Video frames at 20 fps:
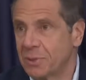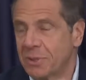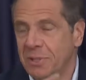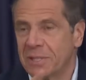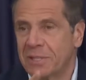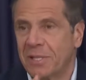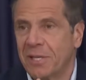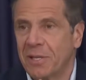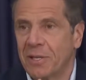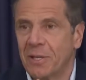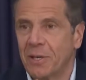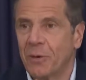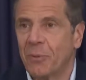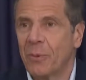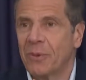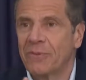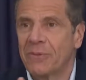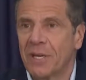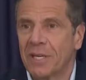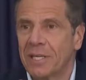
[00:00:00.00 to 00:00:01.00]
It's, you know,
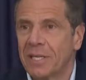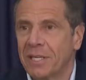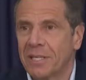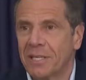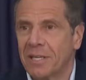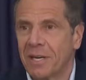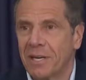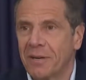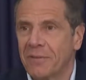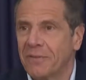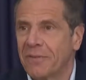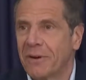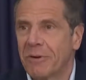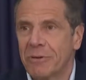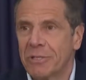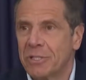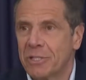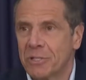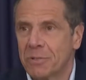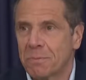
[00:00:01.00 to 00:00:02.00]
we've done it on a
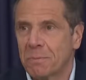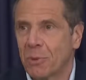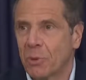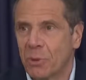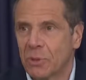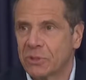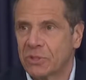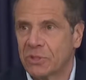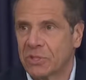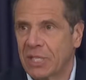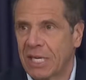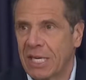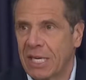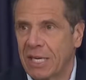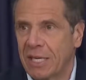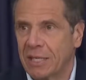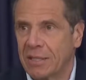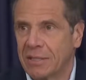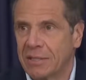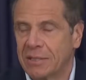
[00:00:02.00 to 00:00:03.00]
very small
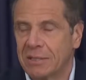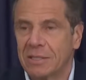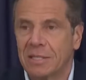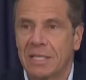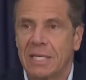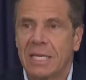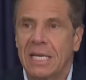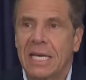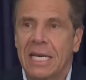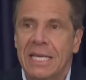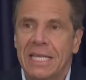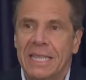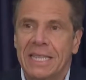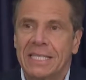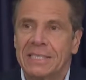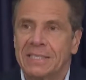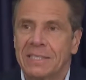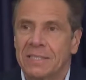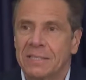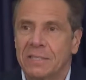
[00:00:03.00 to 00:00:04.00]
scale.
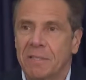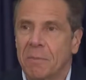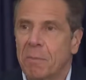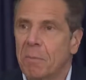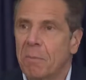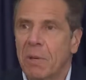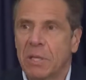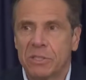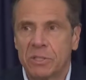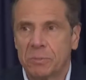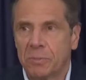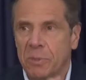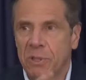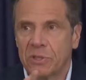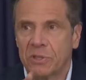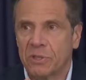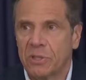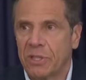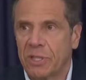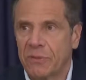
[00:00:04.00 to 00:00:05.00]
This is a much,
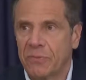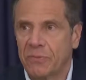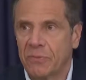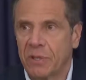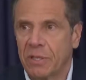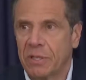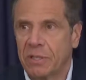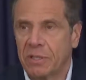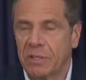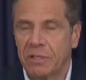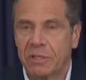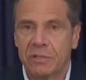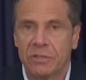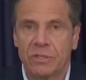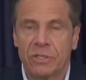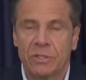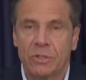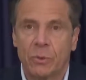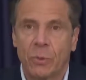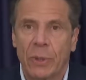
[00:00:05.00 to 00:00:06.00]
much different
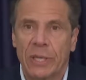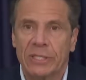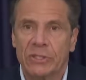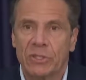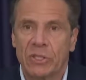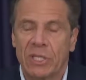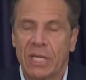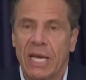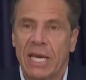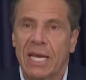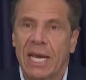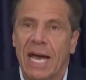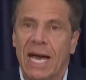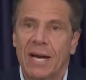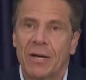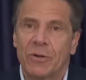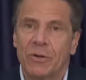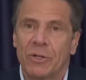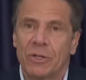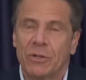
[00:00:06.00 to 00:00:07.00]
situation. And
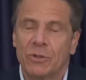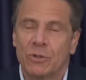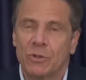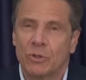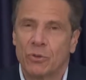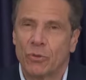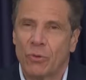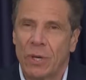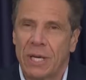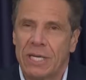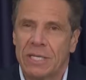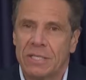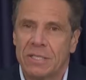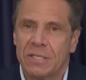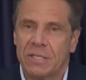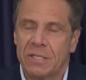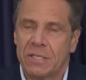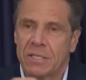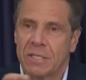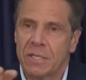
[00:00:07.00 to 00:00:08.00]
how do you
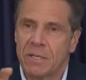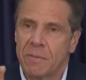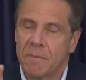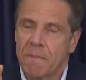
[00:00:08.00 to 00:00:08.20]
trace